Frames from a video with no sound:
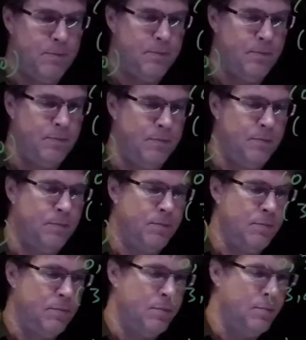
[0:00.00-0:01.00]

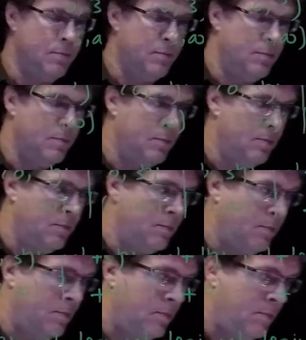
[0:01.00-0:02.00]

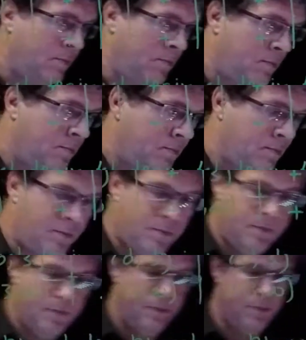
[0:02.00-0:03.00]

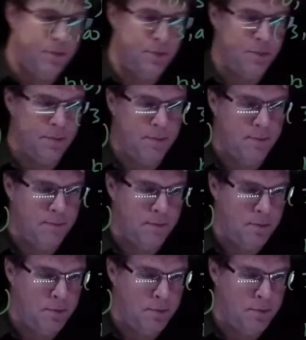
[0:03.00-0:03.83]
Nothing is said.